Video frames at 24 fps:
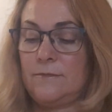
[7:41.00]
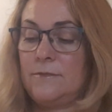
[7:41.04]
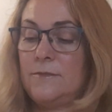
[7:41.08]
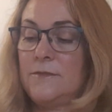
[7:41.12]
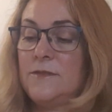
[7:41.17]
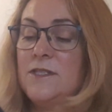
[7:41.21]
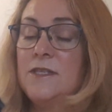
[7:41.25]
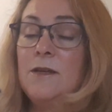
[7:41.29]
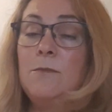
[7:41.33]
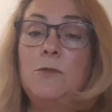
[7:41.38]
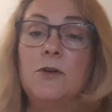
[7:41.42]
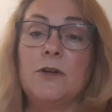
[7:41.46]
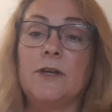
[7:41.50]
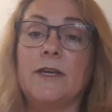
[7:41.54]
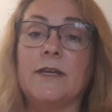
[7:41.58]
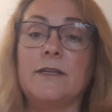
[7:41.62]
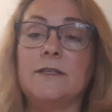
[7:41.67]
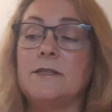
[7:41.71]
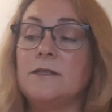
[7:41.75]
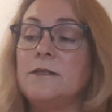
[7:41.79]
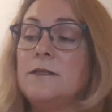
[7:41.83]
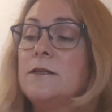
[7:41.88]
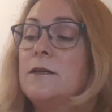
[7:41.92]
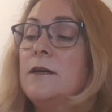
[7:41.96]
Someone
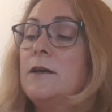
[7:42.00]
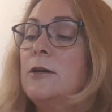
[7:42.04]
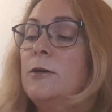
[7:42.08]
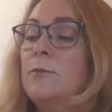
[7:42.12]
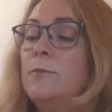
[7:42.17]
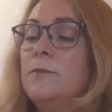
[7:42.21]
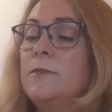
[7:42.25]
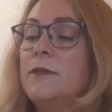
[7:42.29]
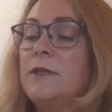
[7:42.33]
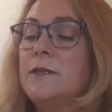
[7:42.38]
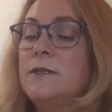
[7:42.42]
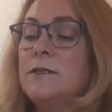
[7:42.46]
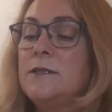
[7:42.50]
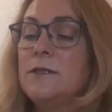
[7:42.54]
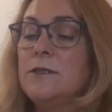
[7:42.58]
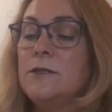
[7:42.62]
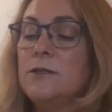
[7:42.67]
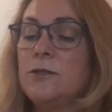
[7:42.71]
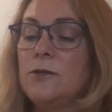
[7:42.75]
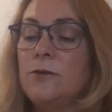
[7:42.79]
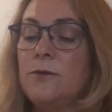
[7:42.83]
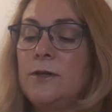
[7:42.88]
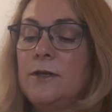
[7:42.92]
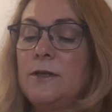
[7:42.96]
kitted it up and then didn't
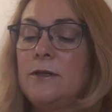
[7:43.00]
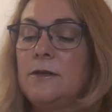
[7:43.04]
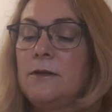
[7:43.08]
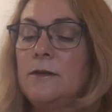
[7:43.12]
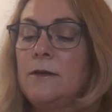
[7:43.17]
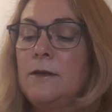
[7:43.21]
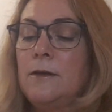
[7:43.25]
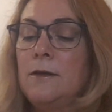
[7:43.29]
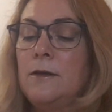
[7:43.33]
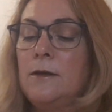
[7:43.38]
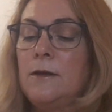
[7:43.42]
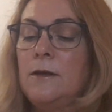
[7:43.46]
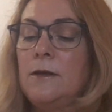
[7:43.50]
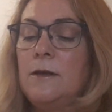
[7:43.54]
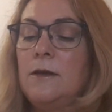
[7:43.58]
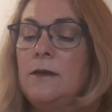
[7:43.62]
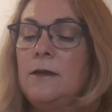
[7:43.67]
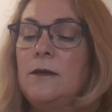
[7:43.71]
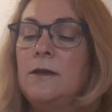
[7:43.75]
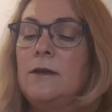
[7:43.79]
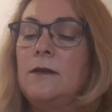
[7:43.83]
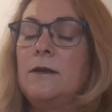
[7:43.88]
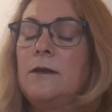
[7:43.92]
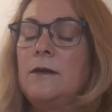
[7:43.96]
do it.
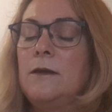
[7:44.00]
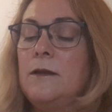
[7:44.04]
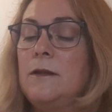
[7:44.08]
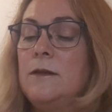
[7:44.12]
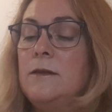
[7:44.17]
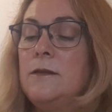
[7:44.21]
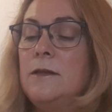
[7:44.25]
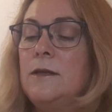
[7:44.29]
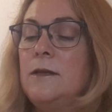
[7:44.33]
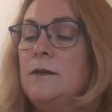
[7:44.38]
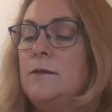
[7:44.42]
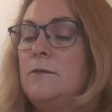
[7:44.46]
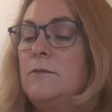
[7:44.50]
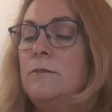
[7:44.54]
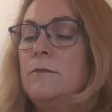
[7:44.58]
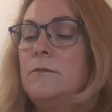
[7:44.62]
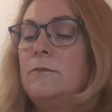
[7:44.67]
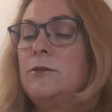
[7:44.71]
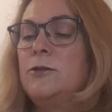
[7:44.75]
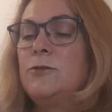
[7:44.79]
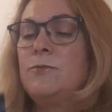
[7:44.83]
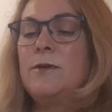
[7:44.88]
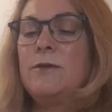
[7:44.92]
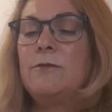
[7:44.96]
And then,
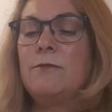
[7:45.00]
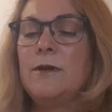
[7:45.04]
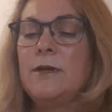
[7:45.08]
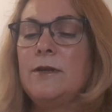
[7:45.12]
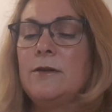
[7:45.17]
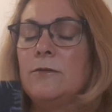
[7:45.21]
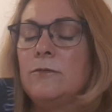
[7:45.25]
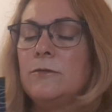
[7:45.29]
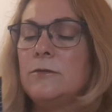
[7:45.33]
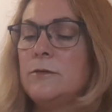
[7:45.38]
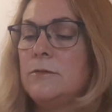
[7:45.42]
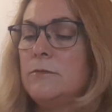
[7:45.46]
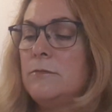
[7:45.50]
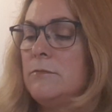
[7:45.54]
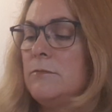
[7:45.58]
which way around?